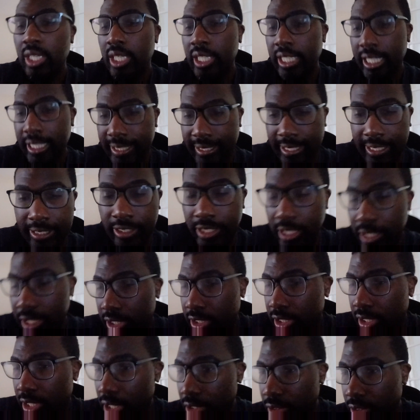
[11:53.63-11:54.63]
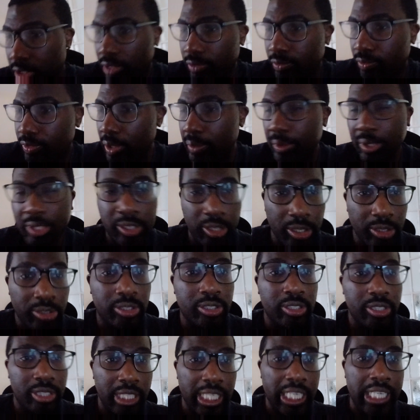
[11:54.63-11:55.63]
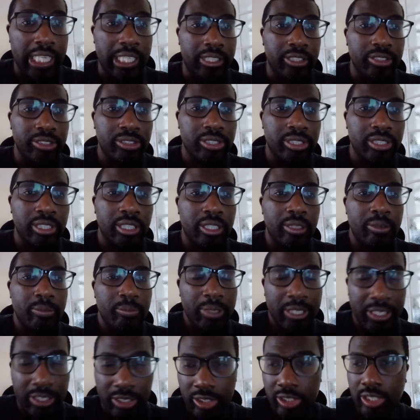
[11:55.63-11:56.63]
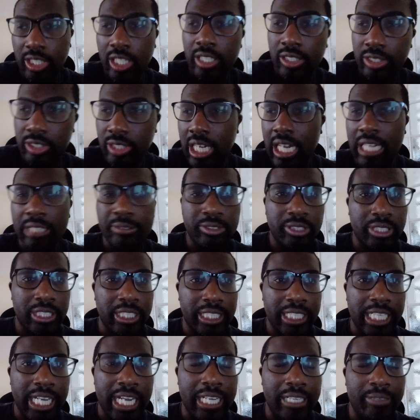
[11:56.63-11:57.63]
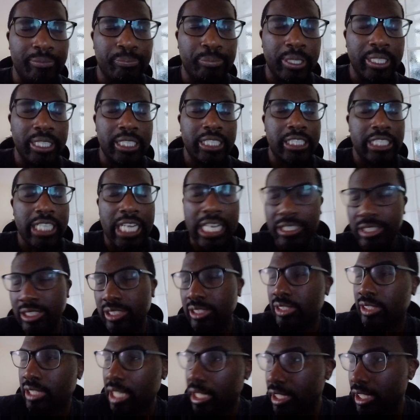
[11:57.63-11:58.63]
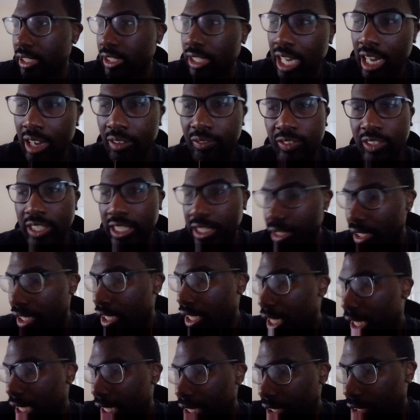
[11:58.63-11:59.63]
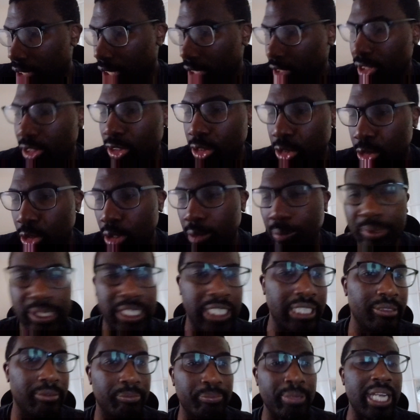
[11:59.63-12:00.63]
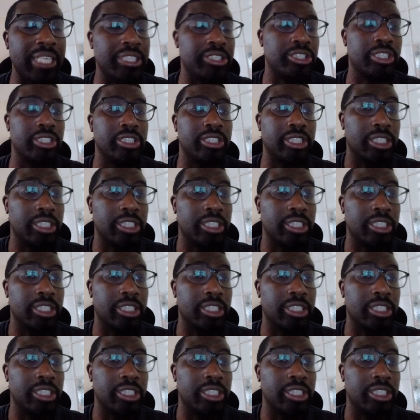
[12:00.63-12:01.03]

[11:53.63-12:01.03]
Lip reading: He's done some very good things in certain times of the game, but he hasn't done enough. He doesn't dominate matches.